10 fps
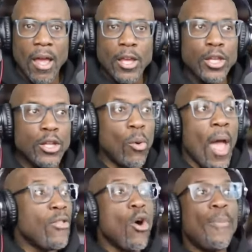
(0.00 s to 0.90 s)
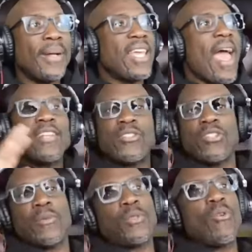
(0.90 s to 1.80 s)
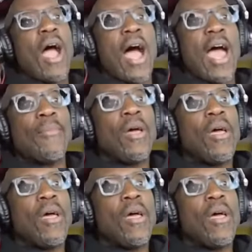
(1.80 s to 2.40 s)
You don't. Nobody has to subscribe,